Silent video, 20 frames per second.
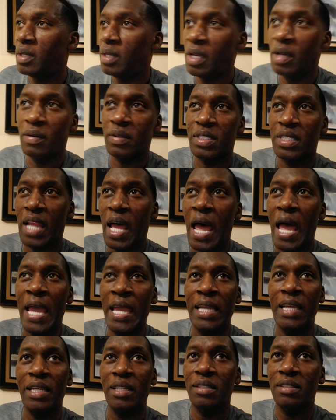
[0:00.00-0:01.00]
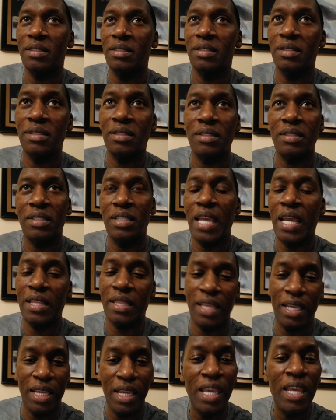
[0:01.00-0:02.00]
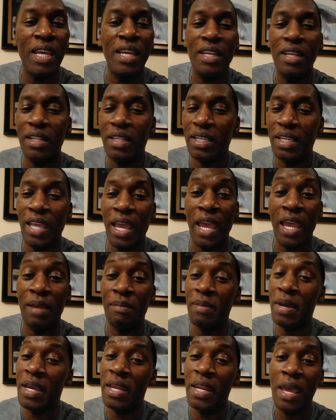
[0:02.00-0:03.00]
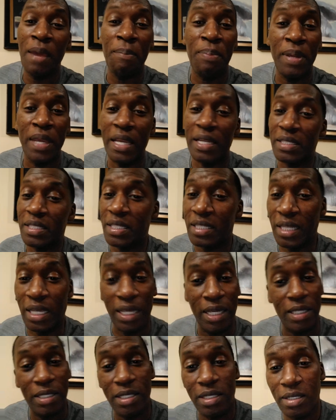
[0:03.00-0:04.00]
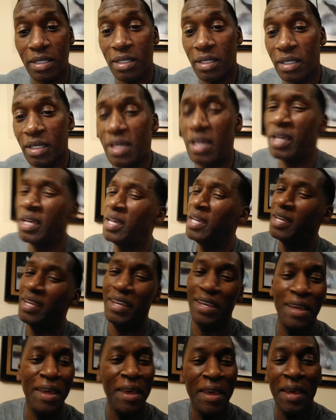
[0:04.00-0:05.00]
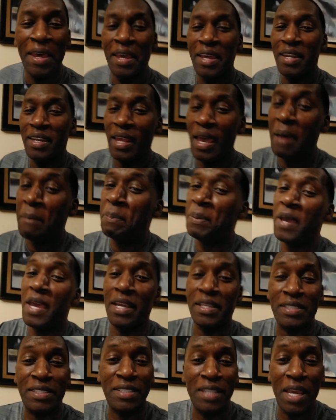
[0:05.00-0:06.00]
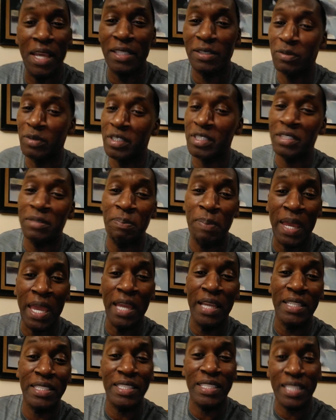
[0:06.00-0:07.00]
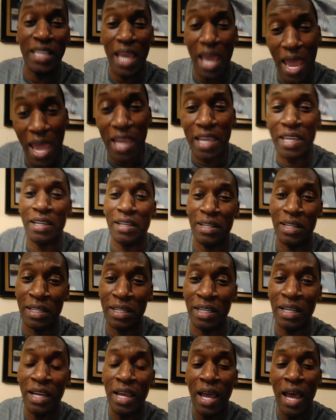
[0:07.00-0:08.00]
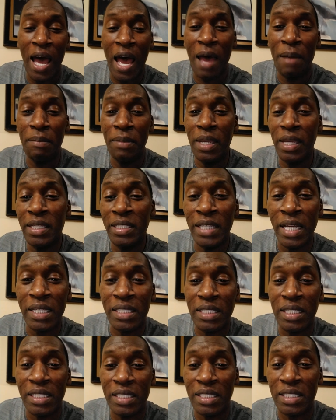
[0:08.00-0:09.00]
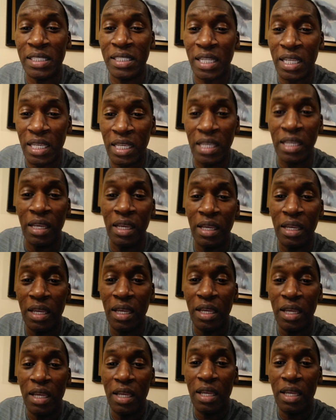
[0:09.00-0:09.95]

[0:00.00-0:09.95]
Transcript: it was like at the end of the game, man, that pick six, that pick six was spectacular. Just to see